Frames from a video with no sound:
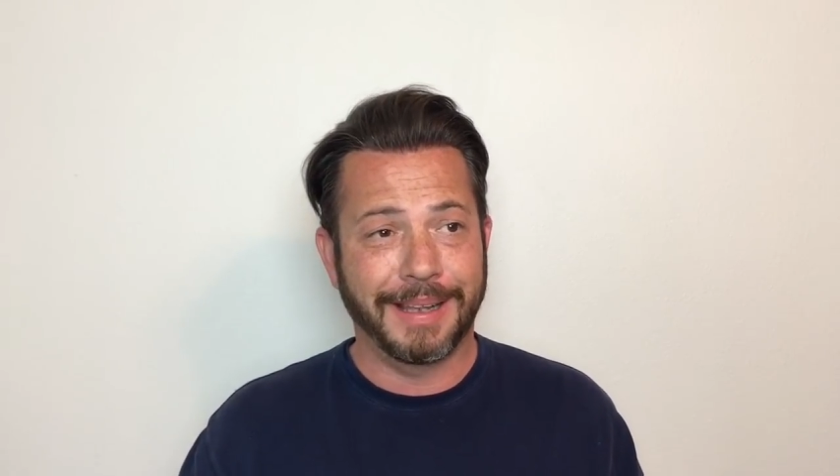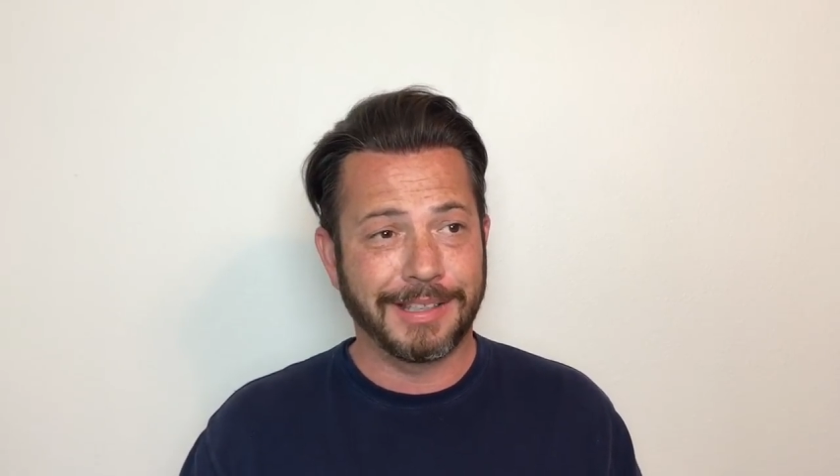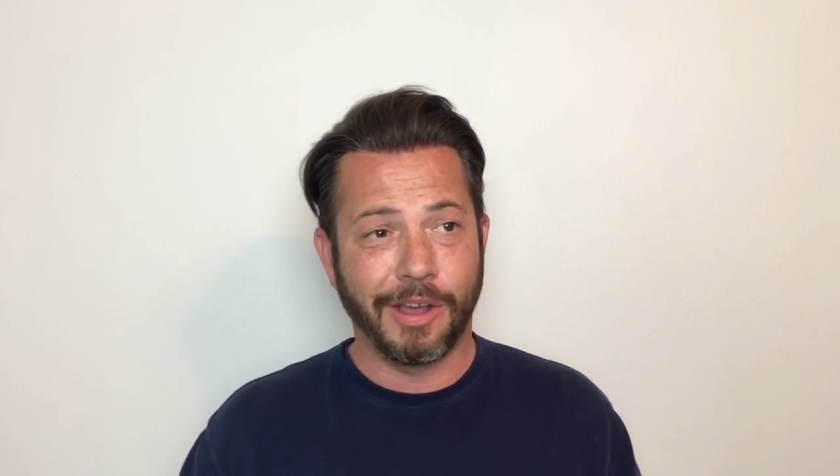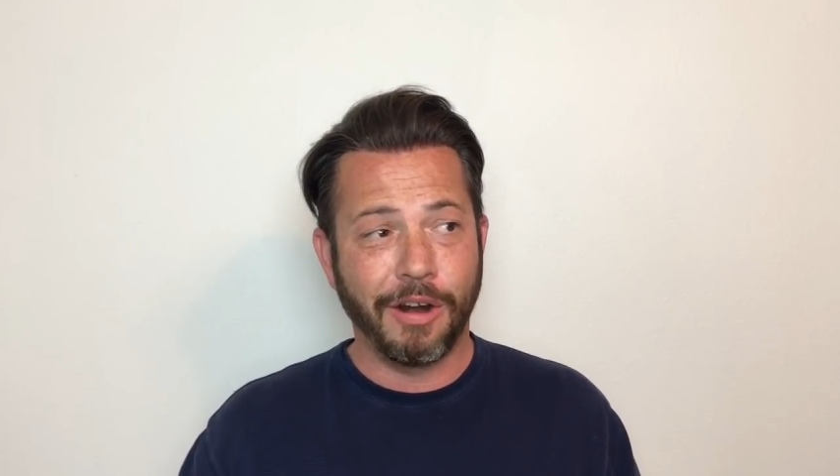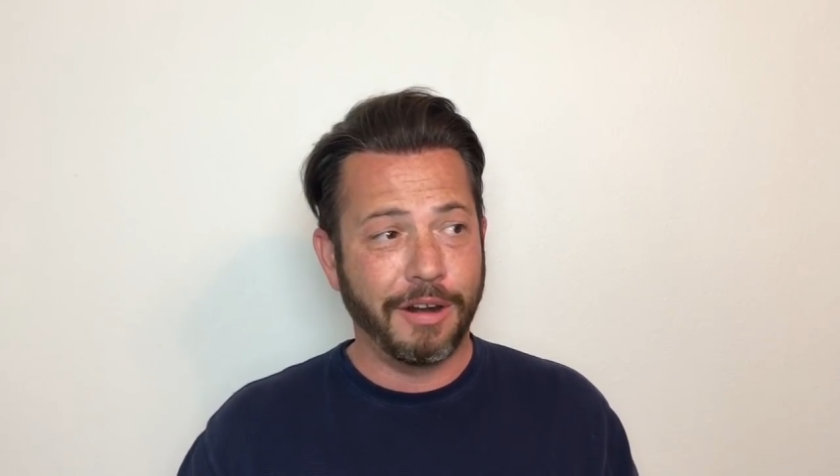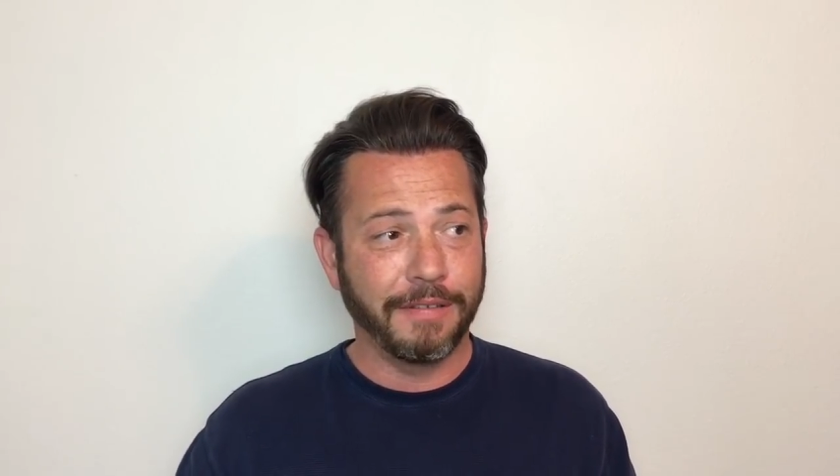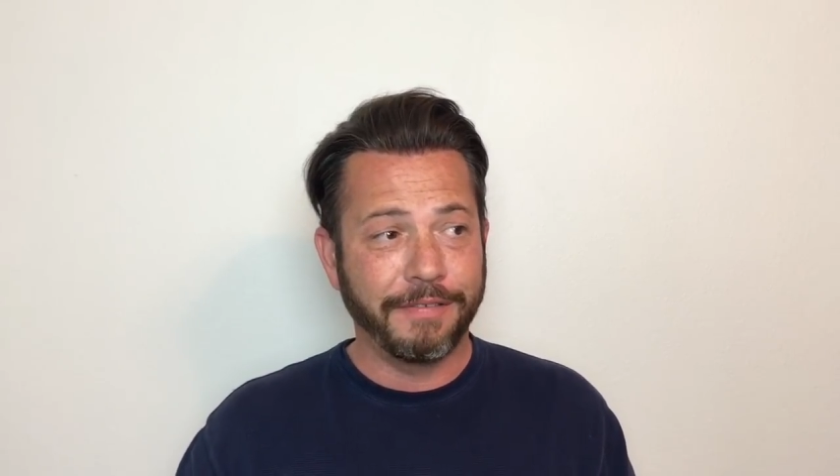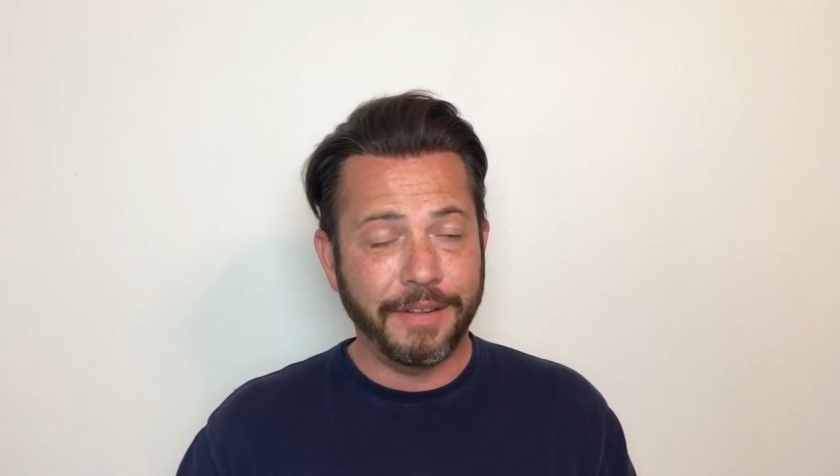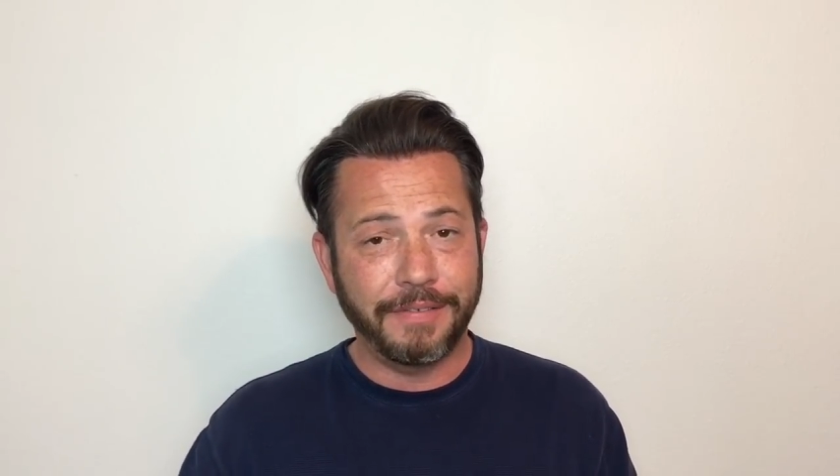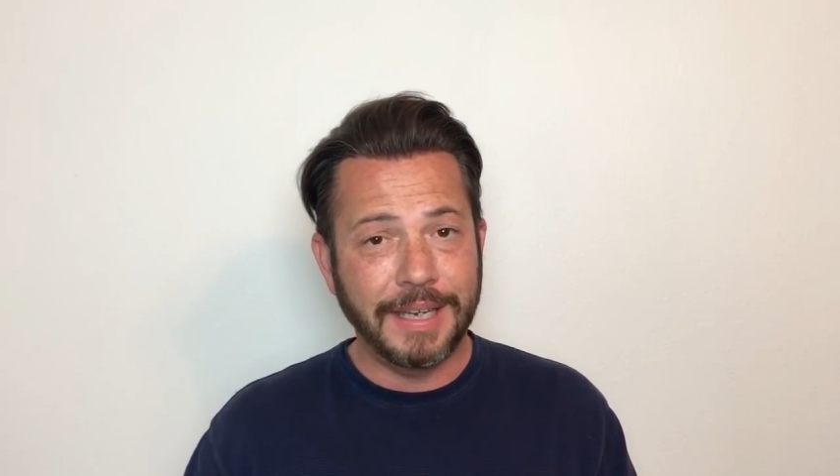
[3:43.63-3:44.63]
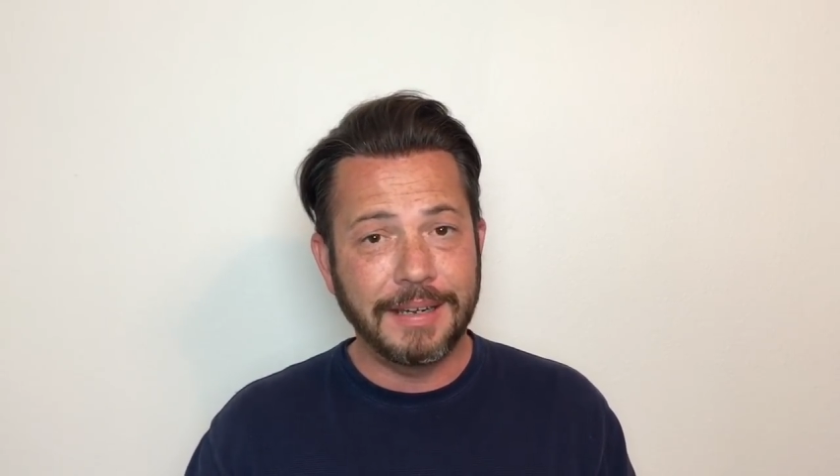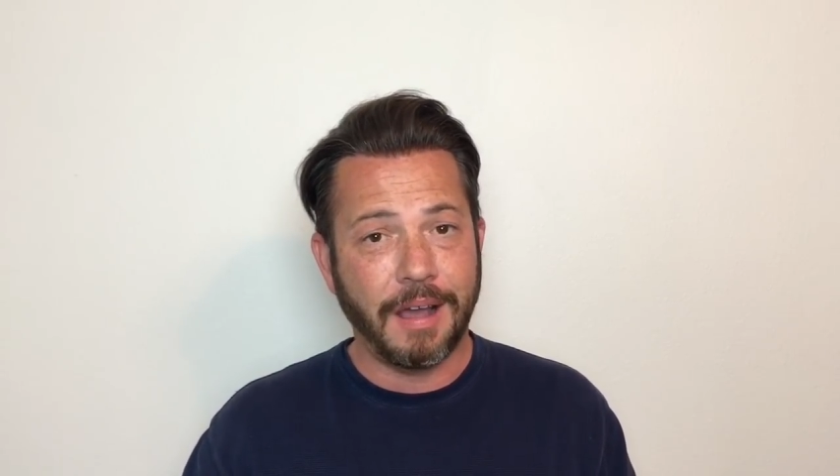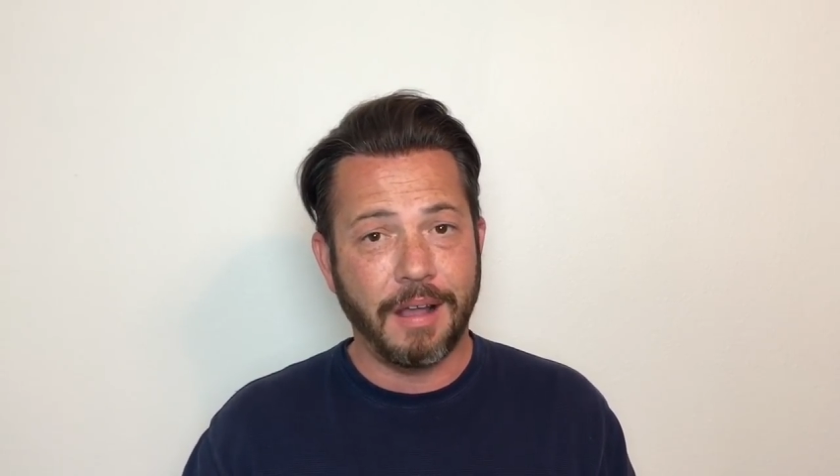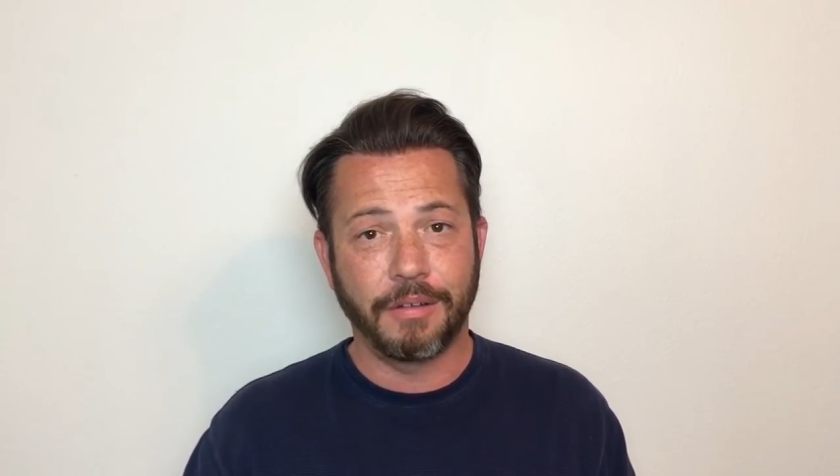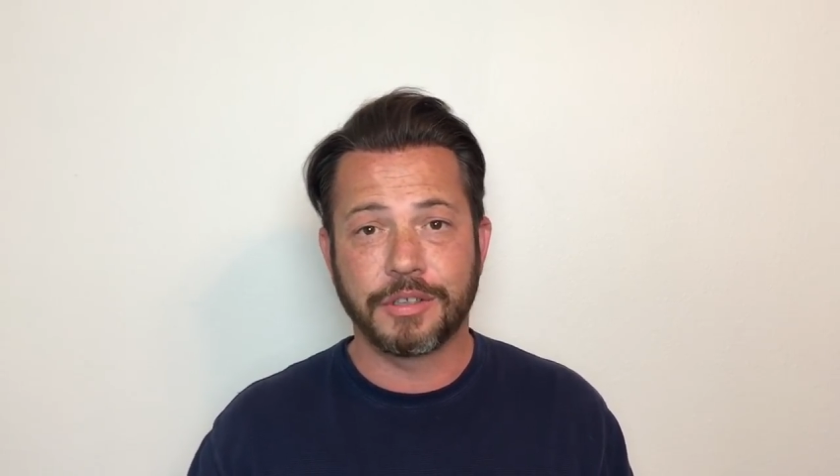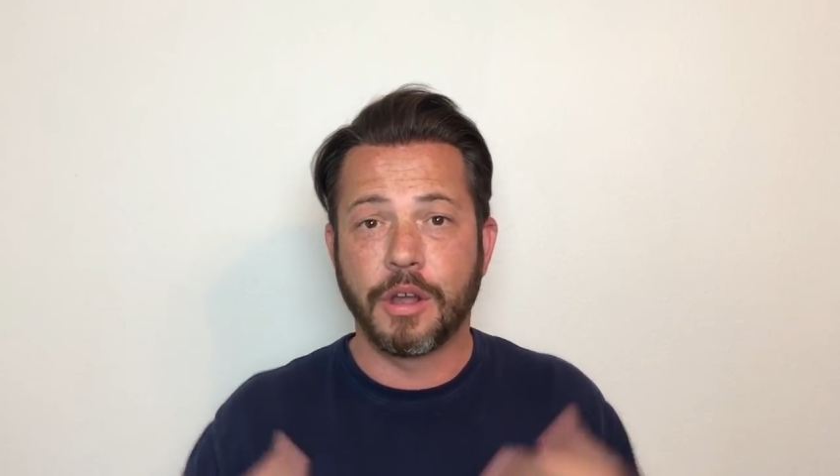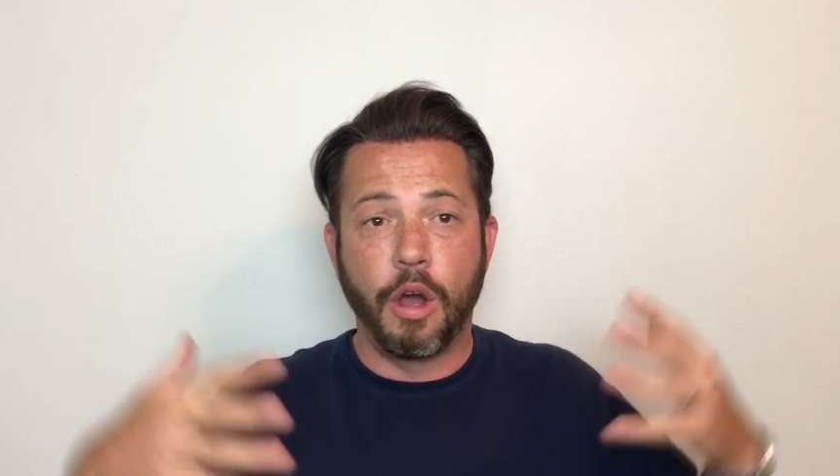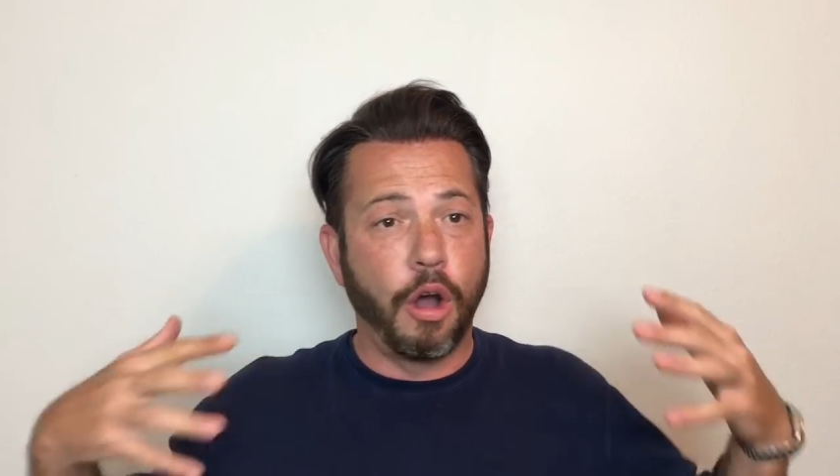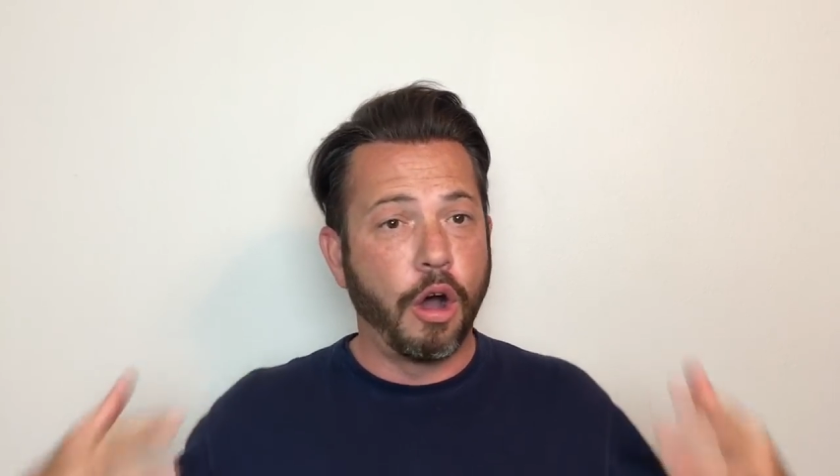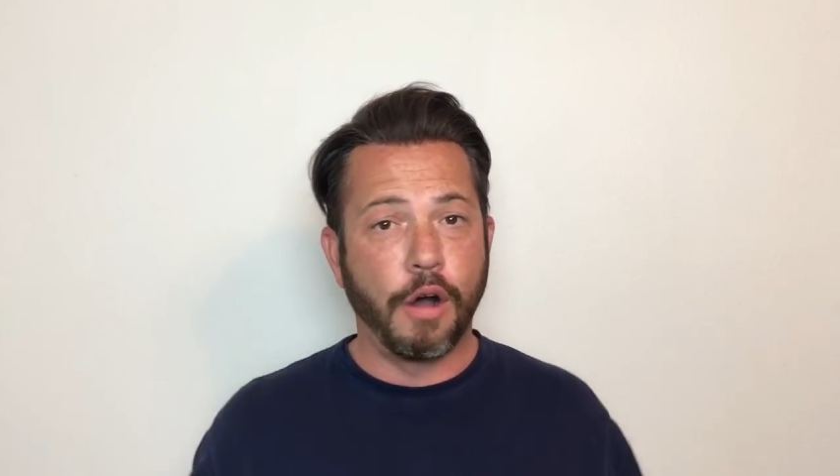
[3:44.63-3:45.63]
it's one hundred fifteen dollars,
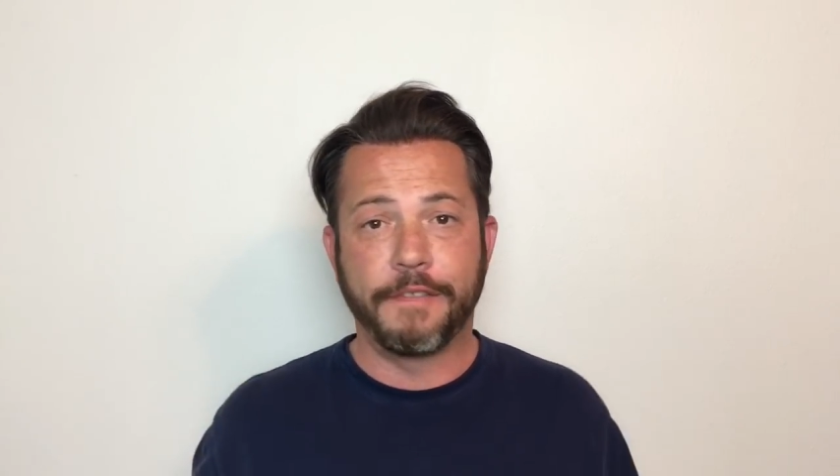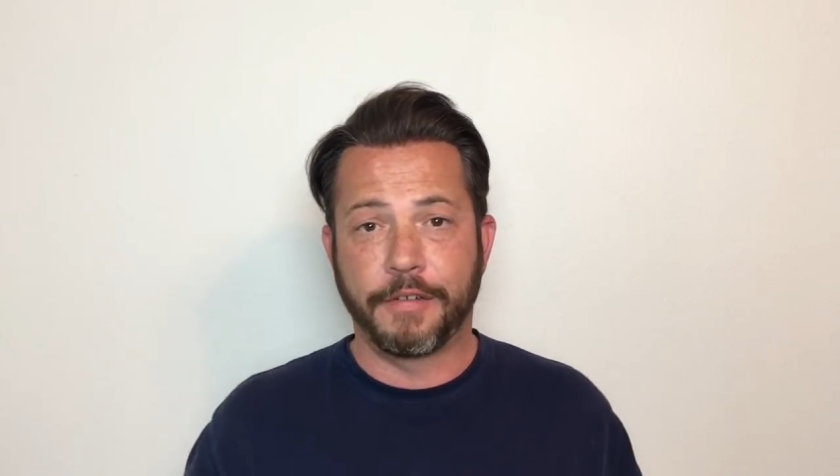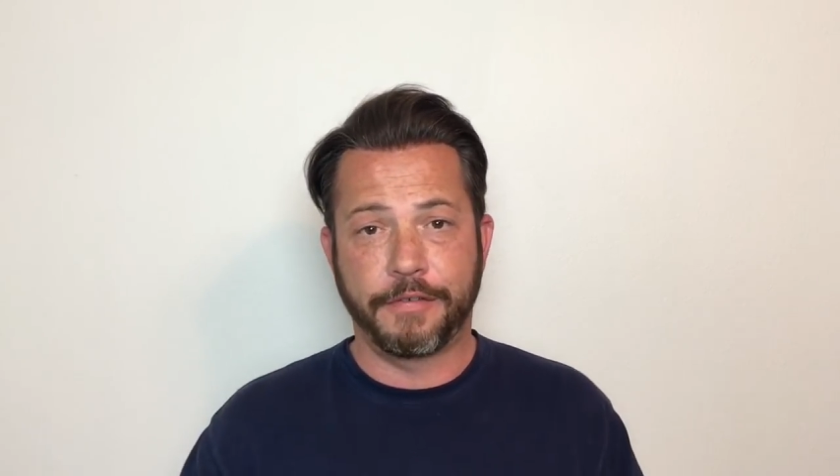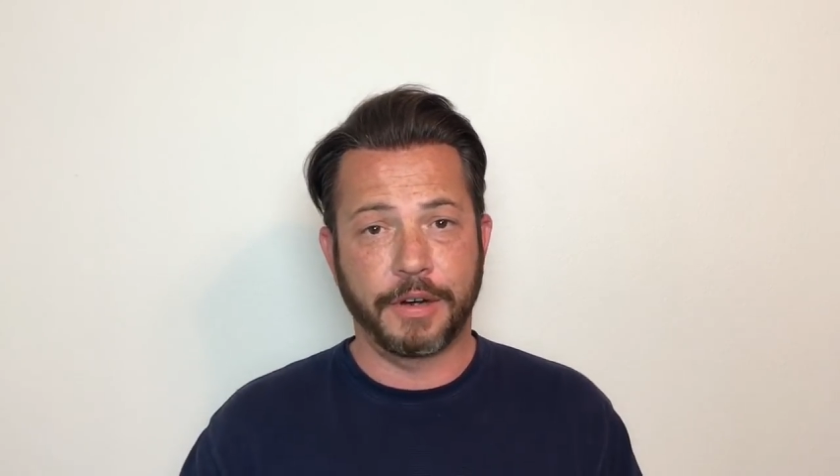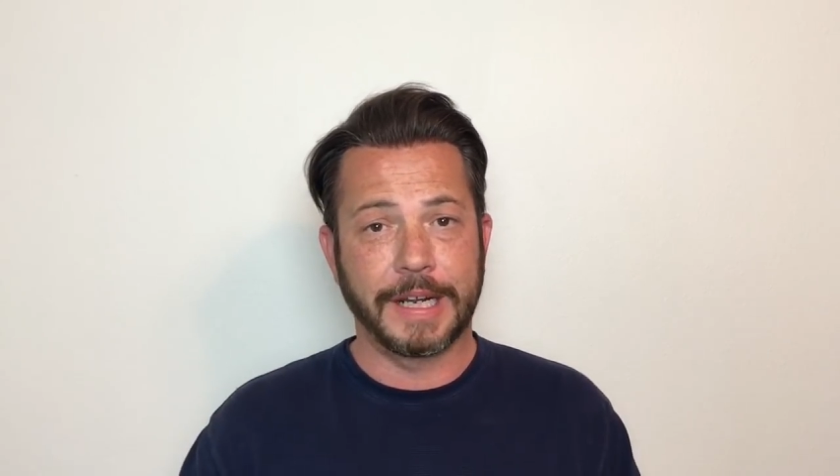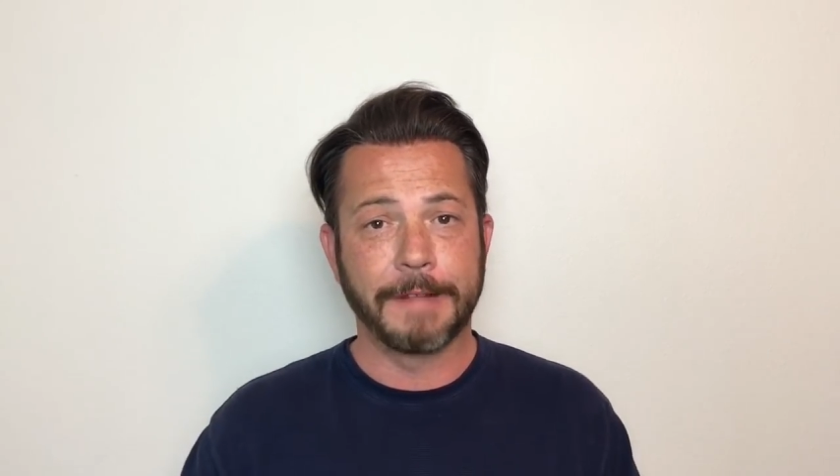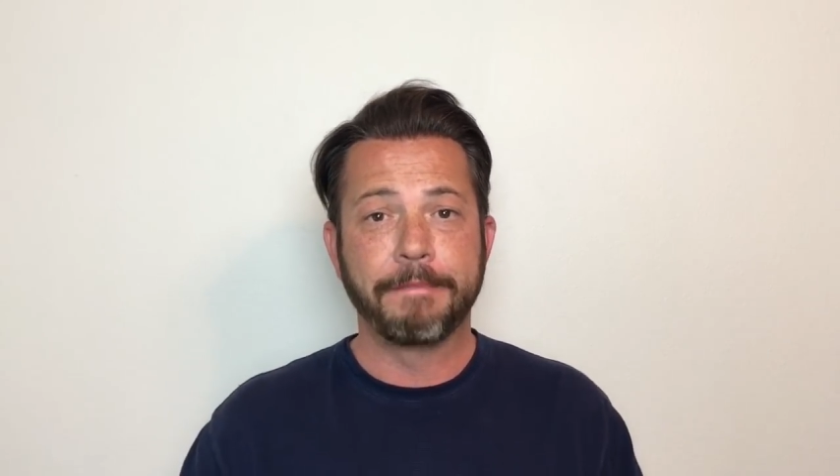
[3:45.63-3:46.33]
all for free,